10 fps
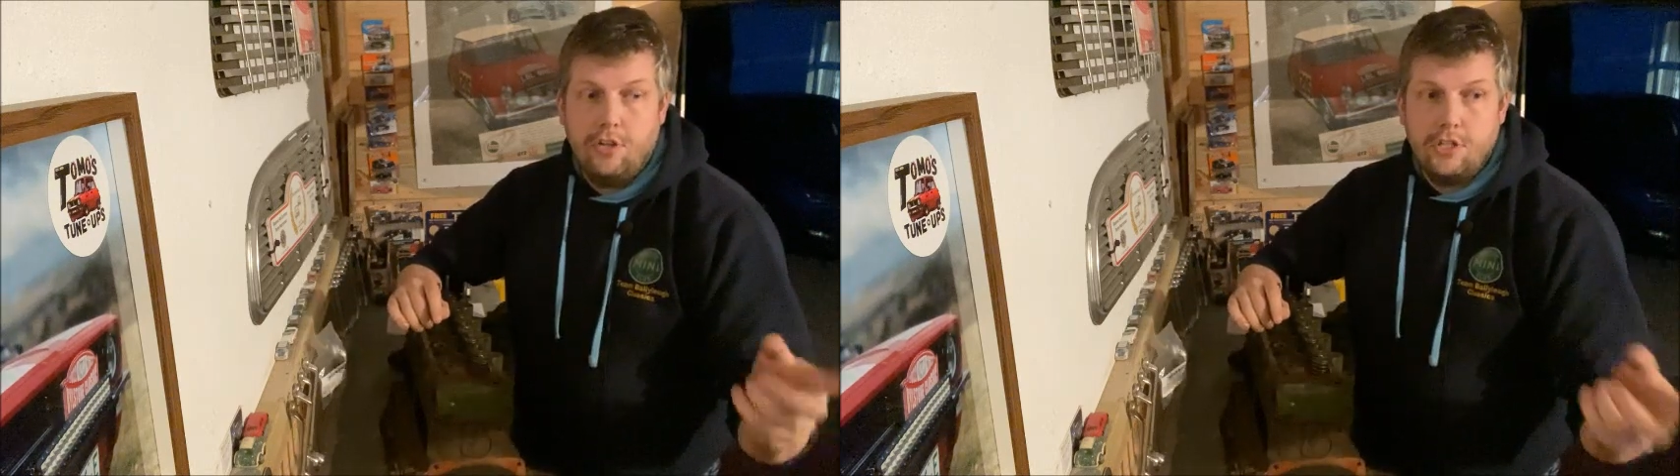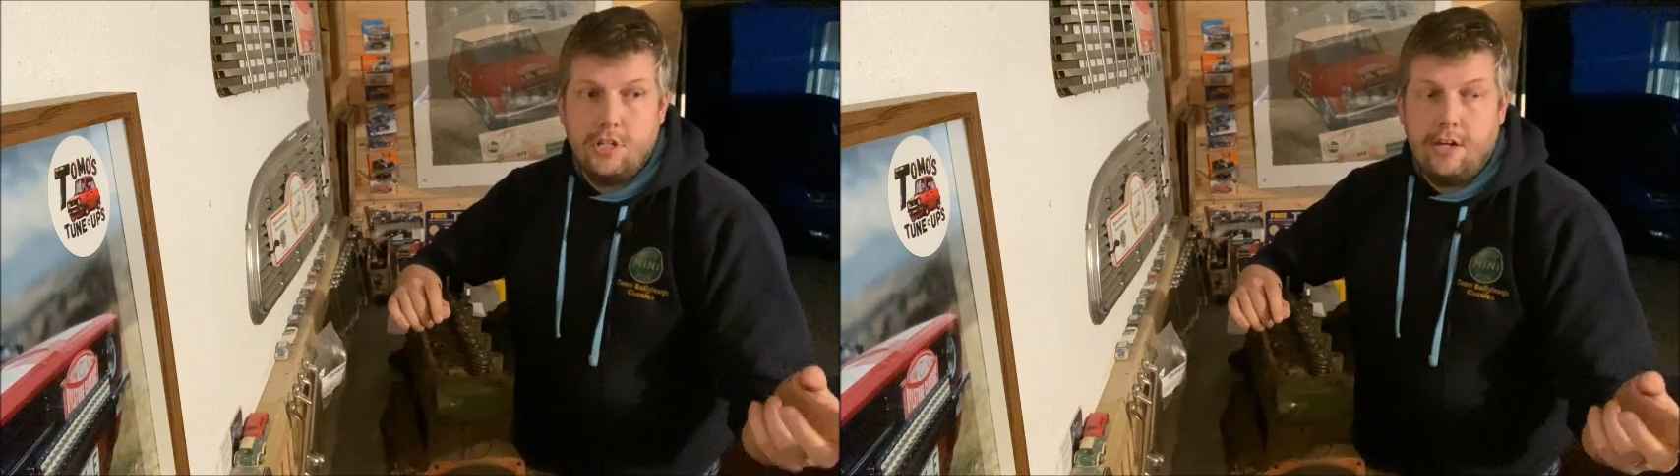
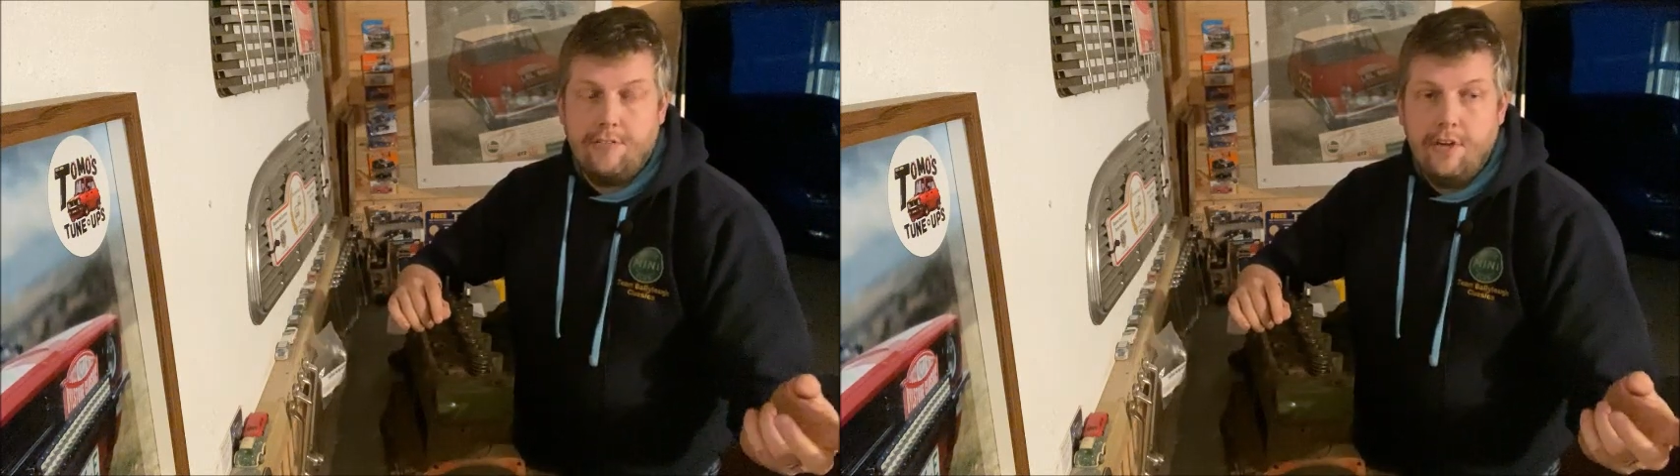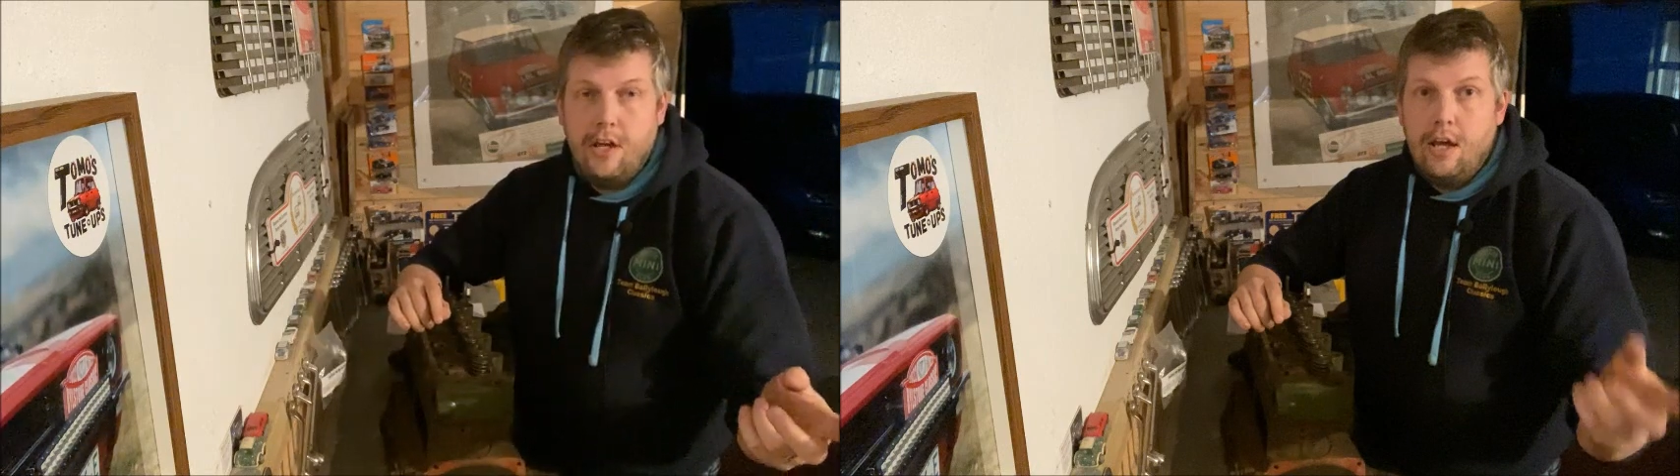on the
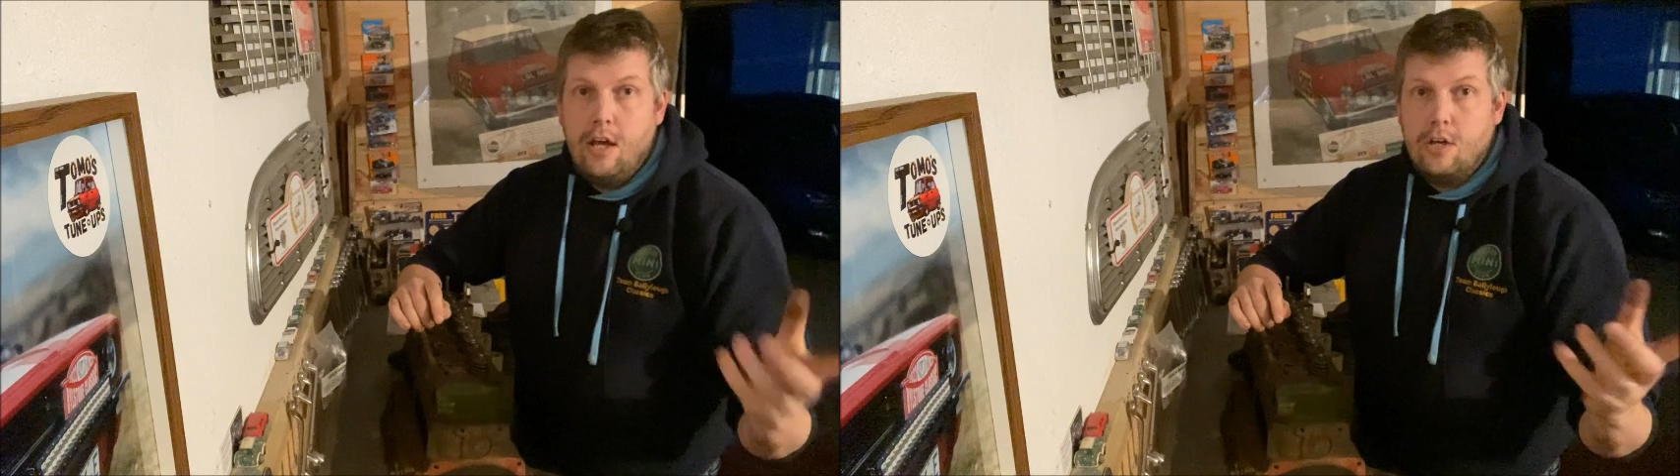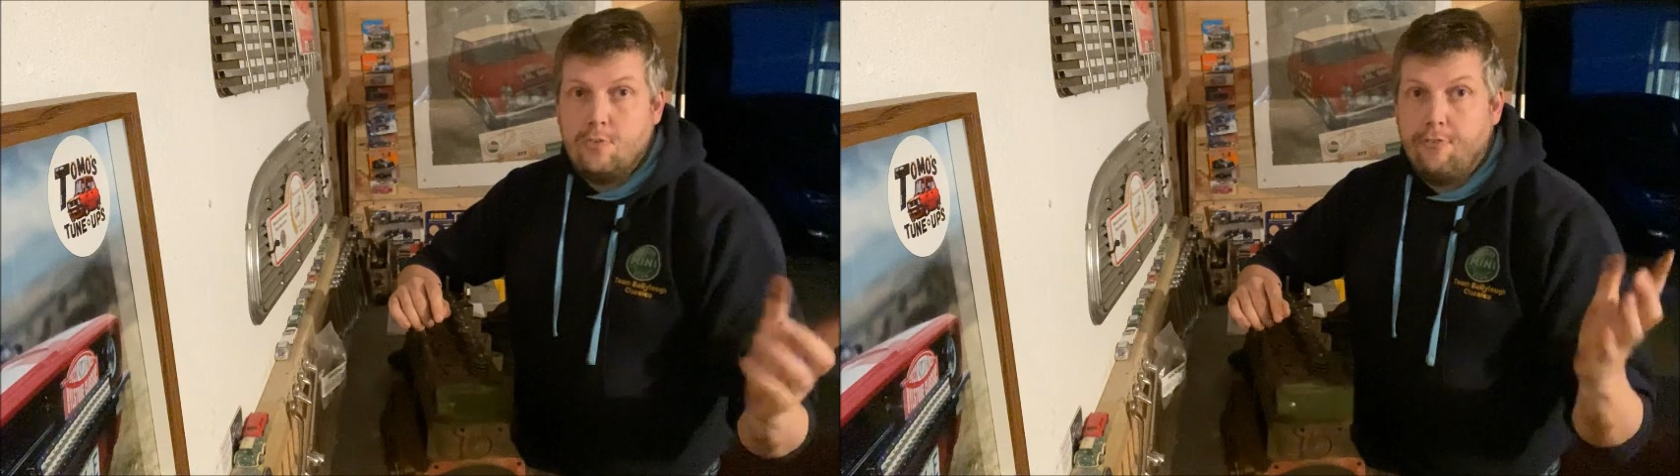shelf
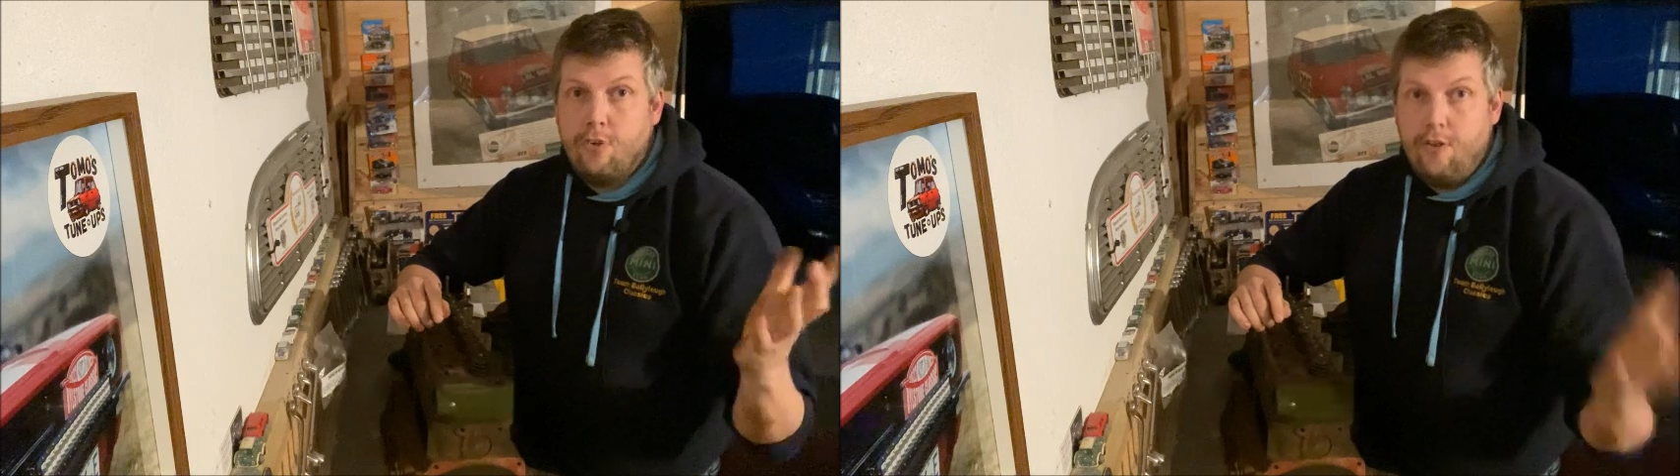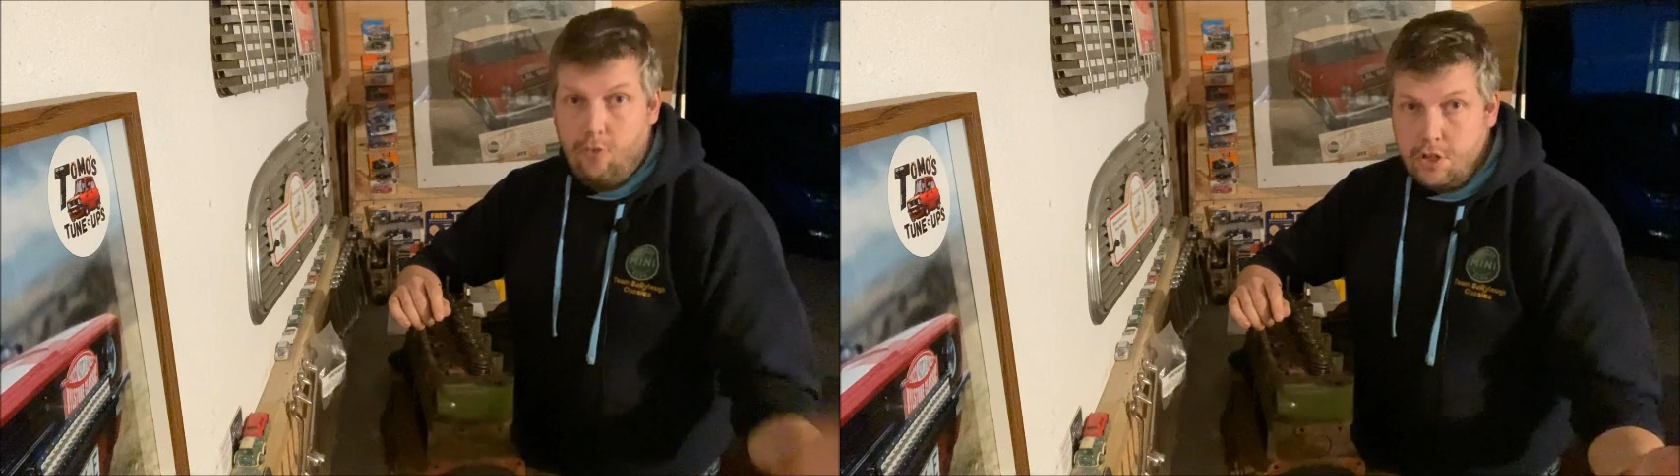as well
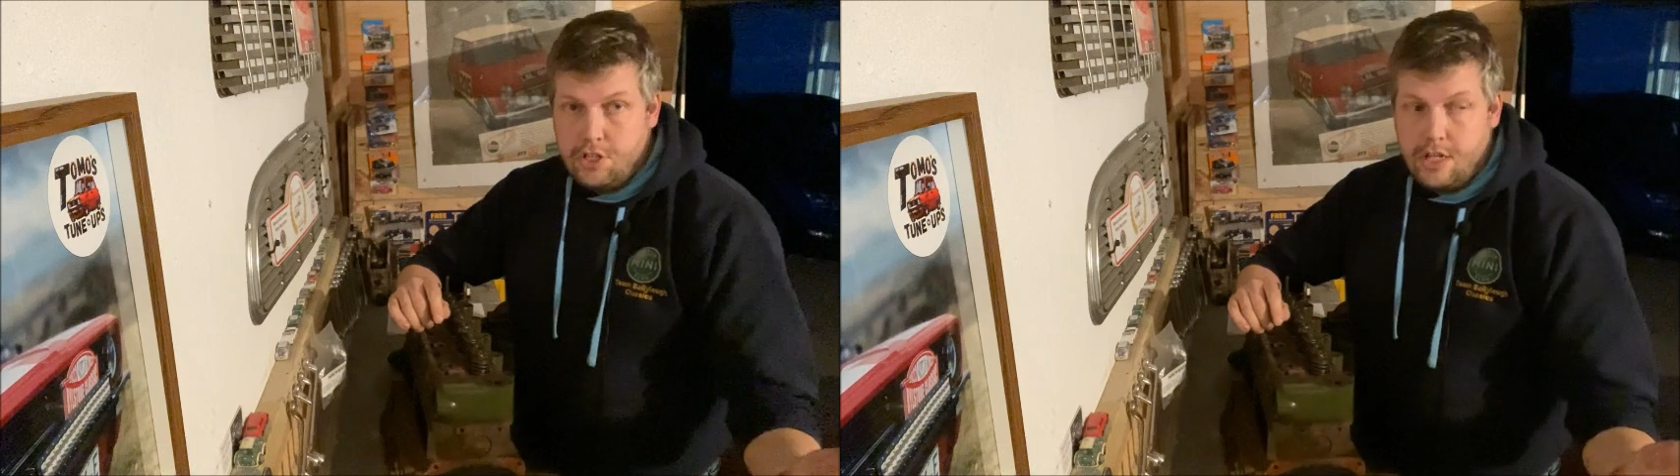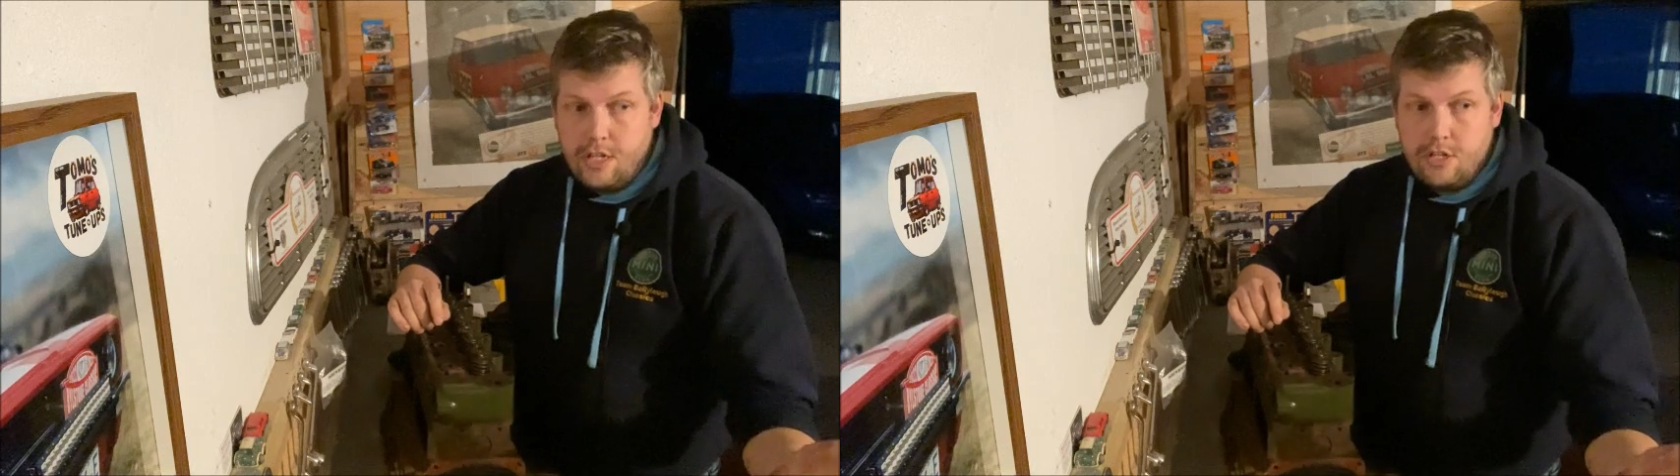for a
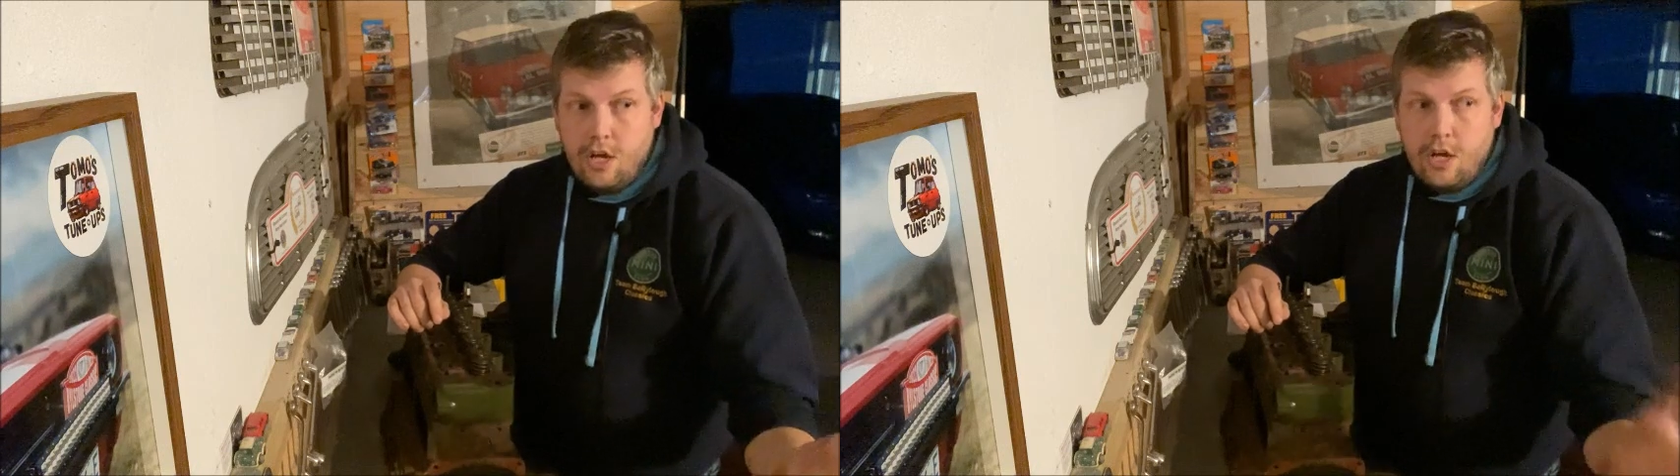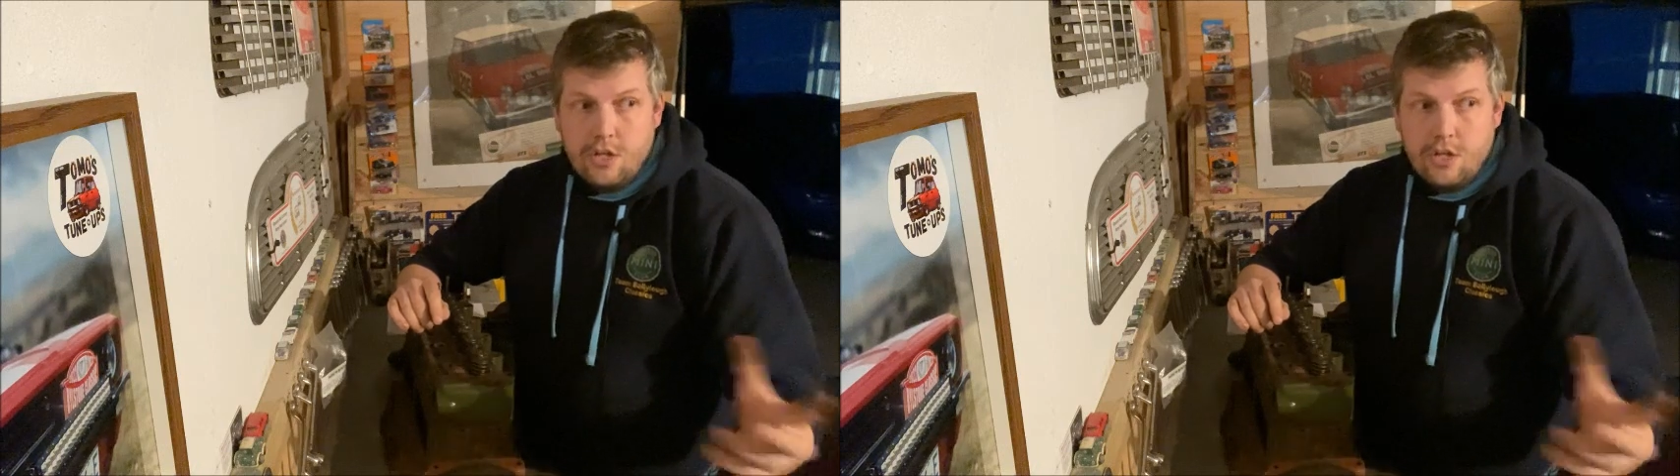rod change.